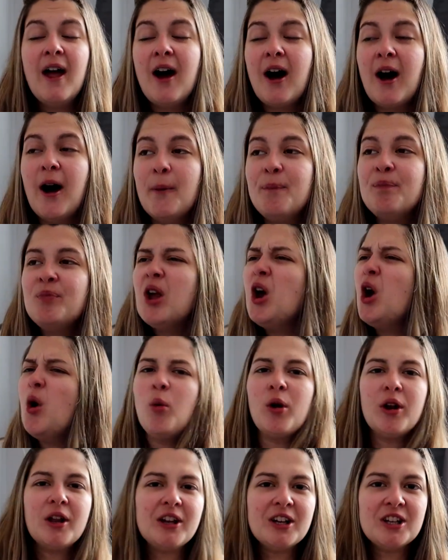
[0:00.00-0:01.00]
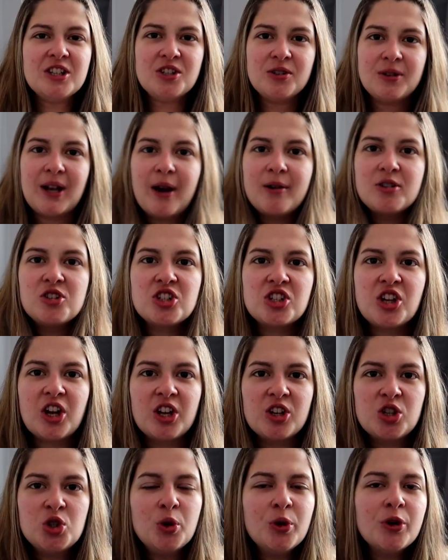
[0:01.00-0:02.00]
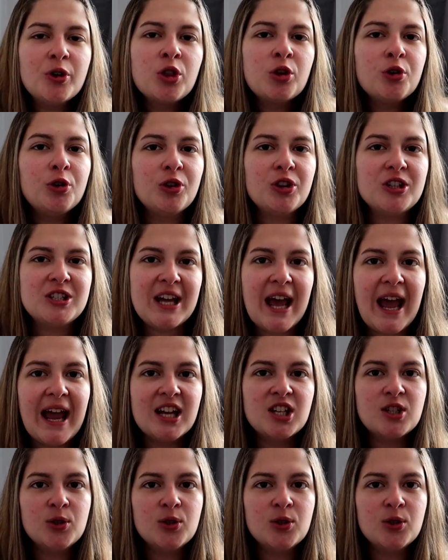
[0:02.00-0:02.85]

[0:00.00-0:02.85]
What I'm going to do now is just kind of talk through the day,